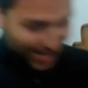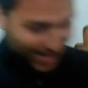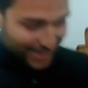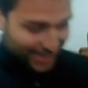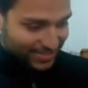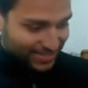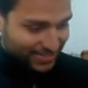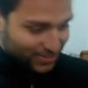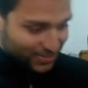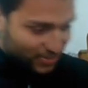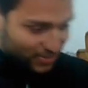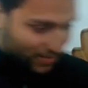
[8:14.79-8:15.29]

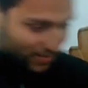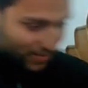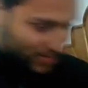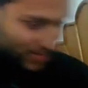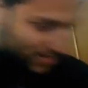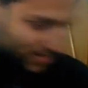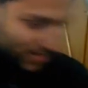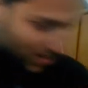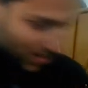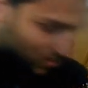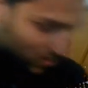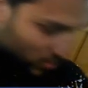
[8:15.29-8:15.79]
And it took the
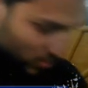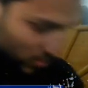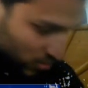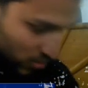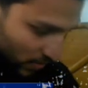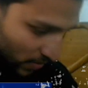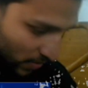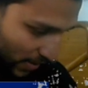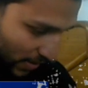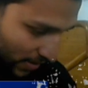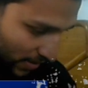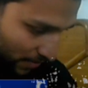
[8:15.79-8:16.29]
Wizard down
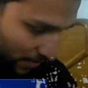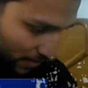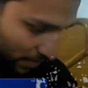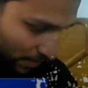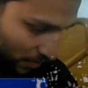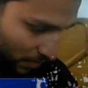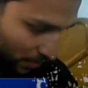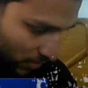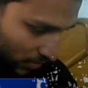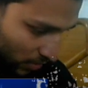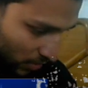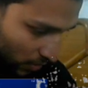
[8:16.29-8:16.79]
also, man.
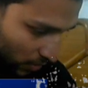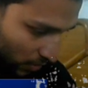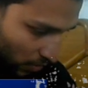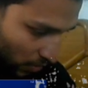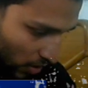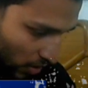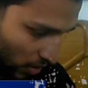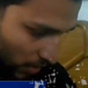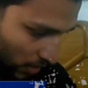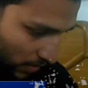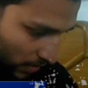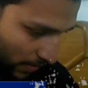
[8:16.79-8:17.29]
No
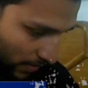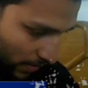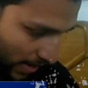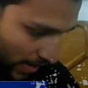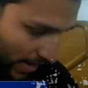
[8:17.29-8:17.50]
problem,